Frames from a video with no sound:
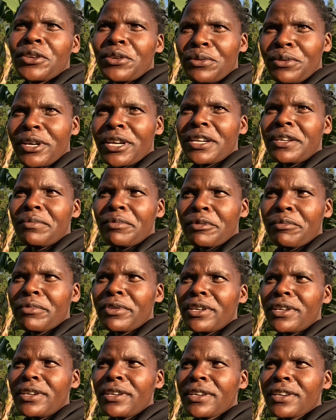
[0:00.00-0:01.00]
You helped
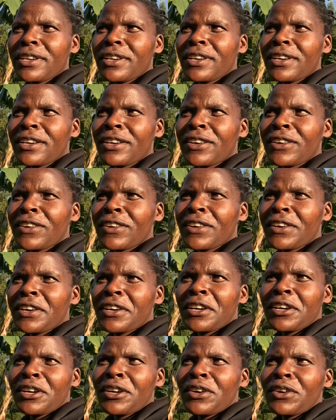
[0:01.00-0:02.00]
me
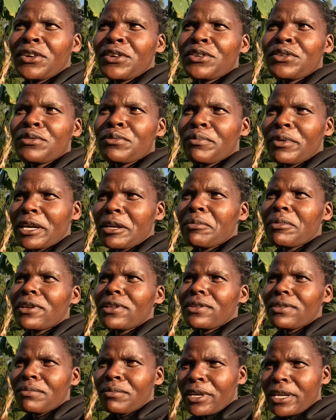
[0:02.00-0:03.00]
to make
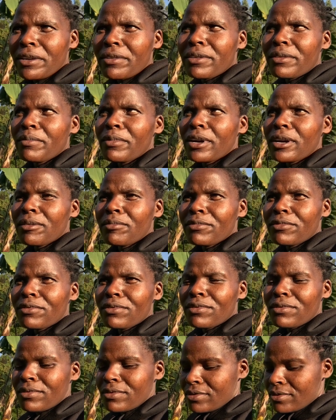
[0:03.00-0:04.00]
my, my dream come
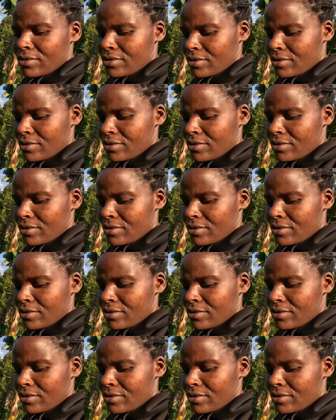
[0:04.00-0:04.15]
true.